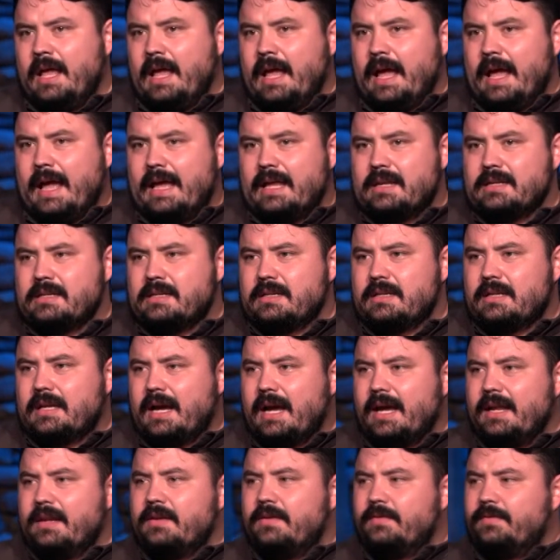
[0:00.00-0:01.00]
And
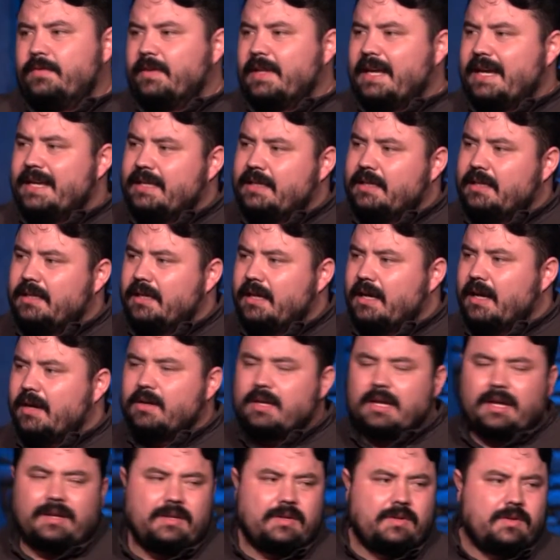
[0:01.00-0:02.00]
kind of
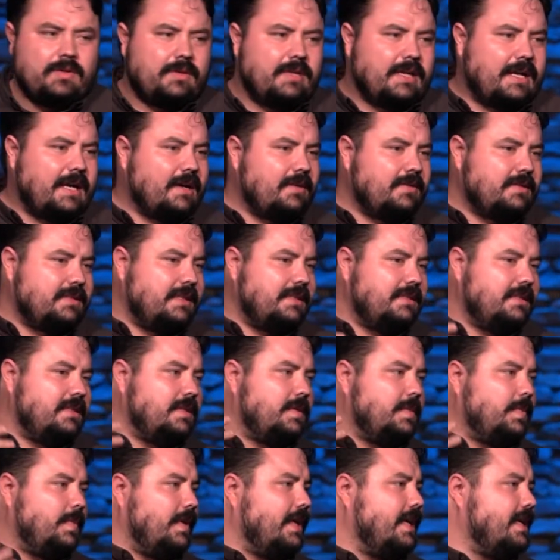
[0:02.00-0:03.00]
I knew that I was in
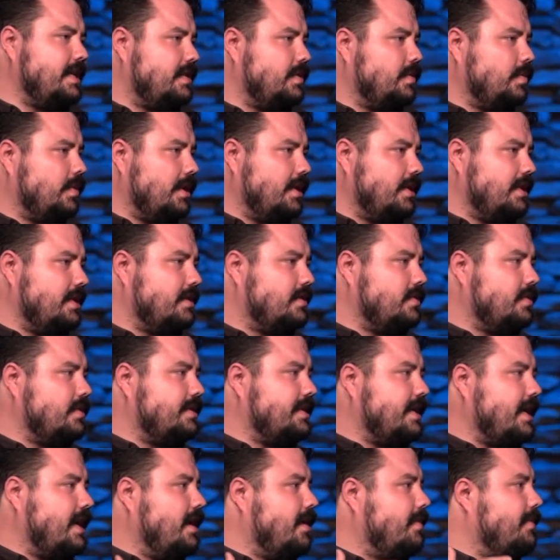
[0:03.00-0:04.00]
this place where this
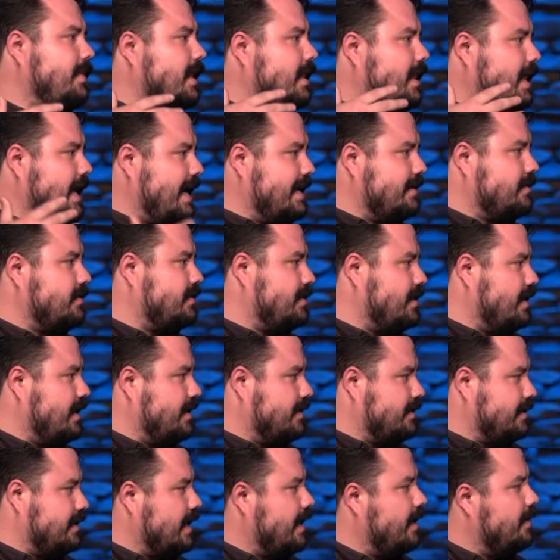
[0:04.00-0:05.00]
was kind of my last
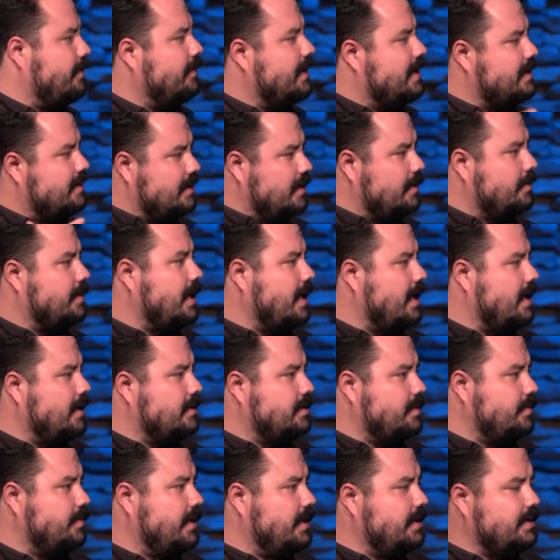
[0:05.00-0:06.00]
chance. I had messed up
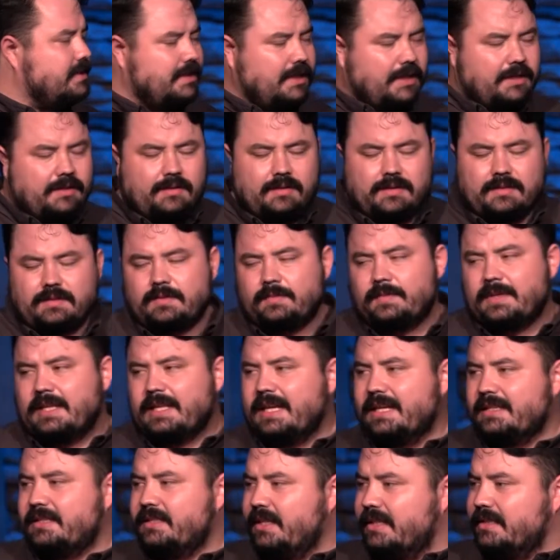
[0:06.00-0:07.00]
college a bunch, and I knew this was my
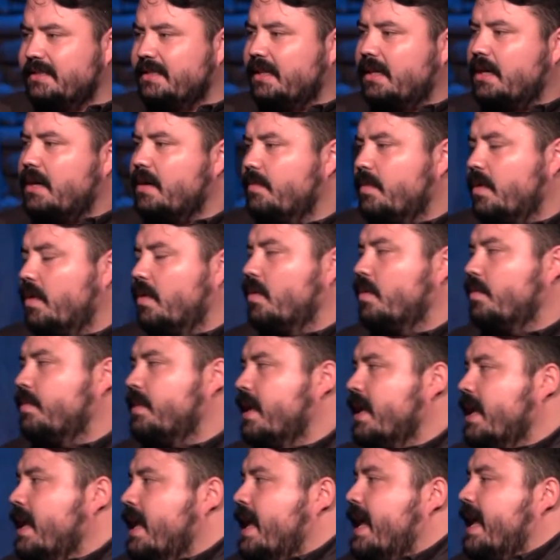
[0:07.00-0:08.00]
last chance. I come home,
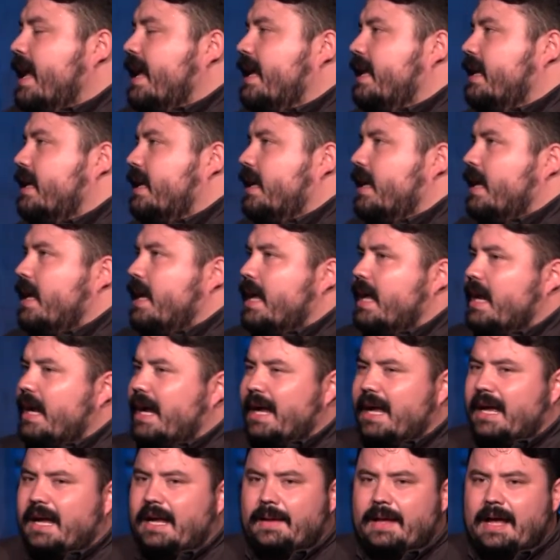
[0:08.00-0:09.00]
and
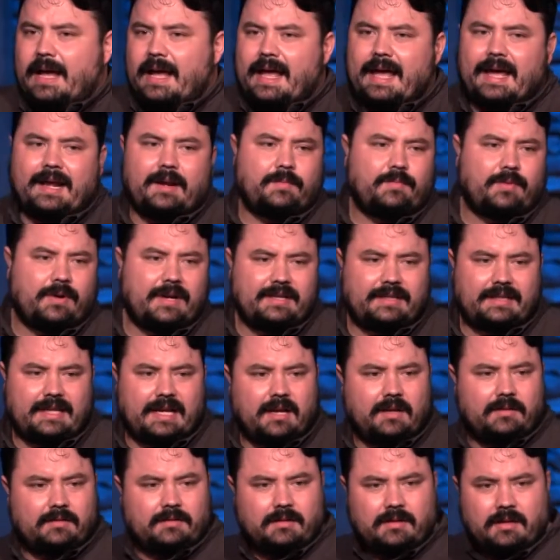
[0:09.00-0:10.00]
I had a
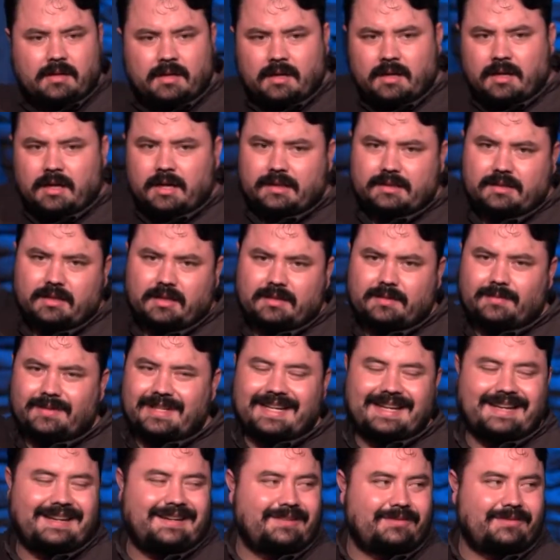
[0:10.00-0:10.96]
breakdown. I talked to my dad.